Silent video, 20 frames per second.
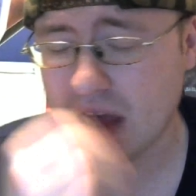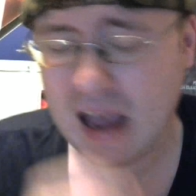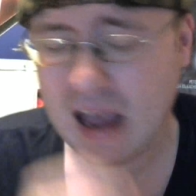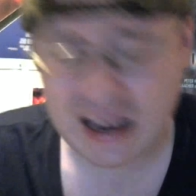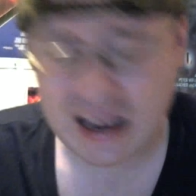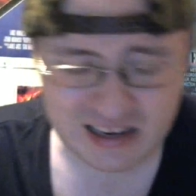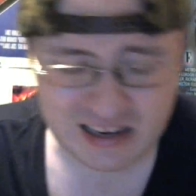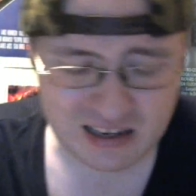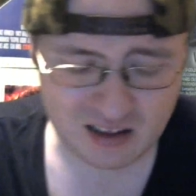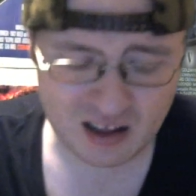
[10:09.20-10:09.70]

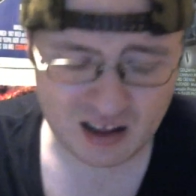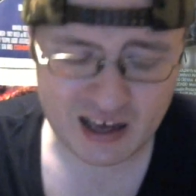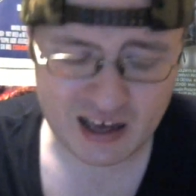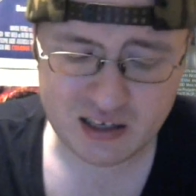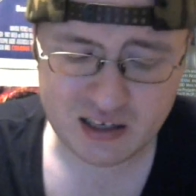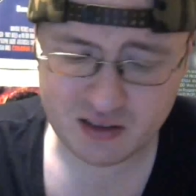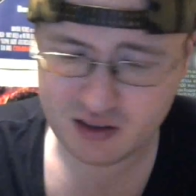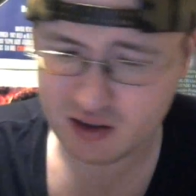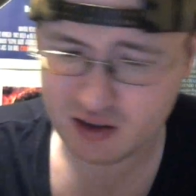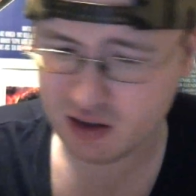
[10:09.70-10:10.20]
I didn't
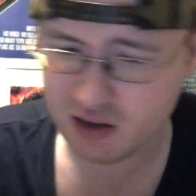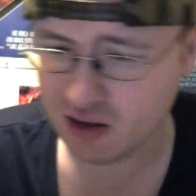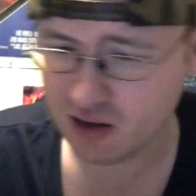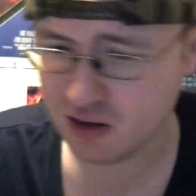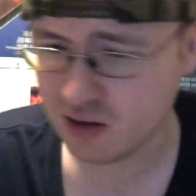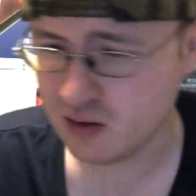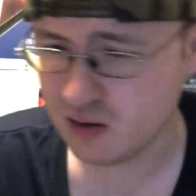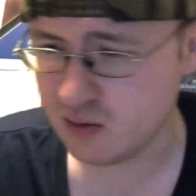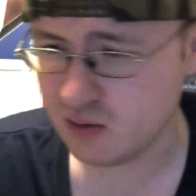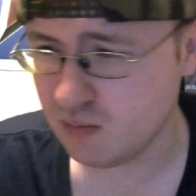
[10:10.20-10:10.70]
like
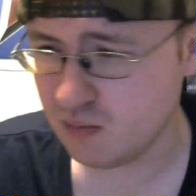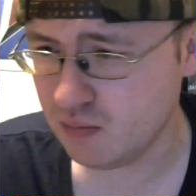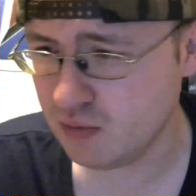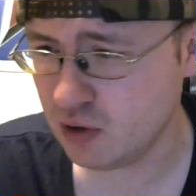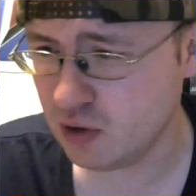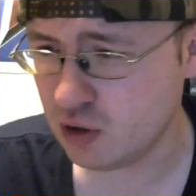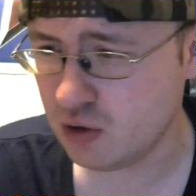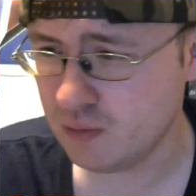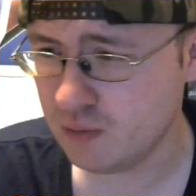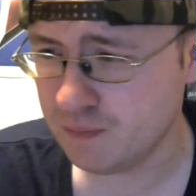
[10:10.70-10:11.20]
the
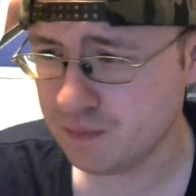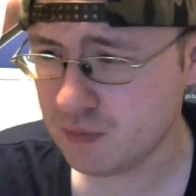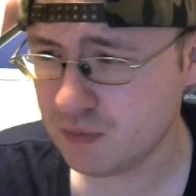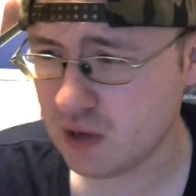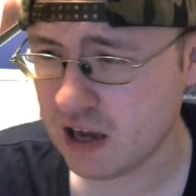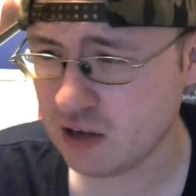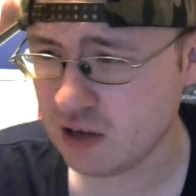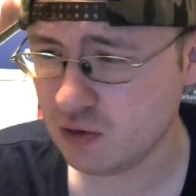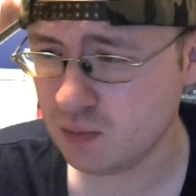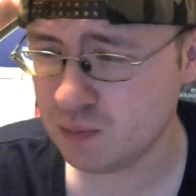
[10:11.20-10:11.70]
the
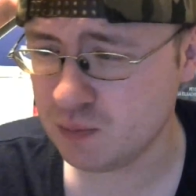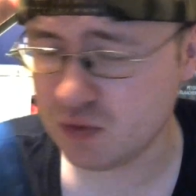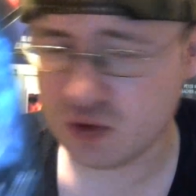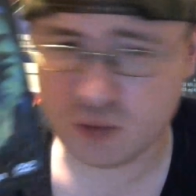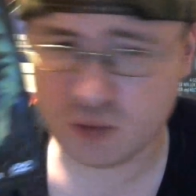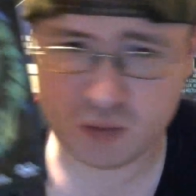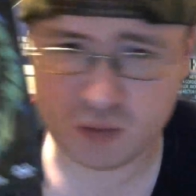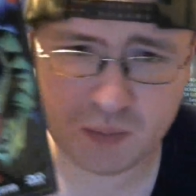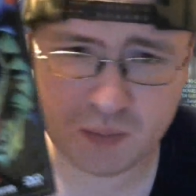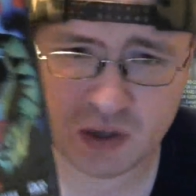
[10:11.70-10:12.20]
I
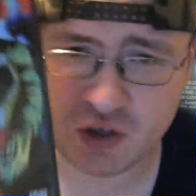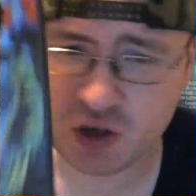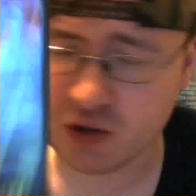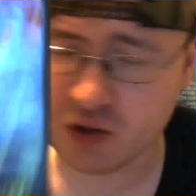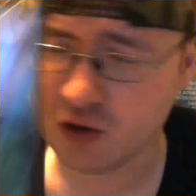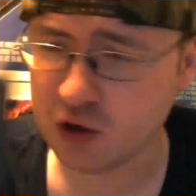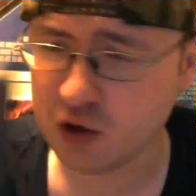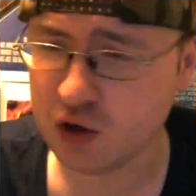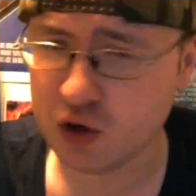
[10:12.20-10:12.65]
mentioned the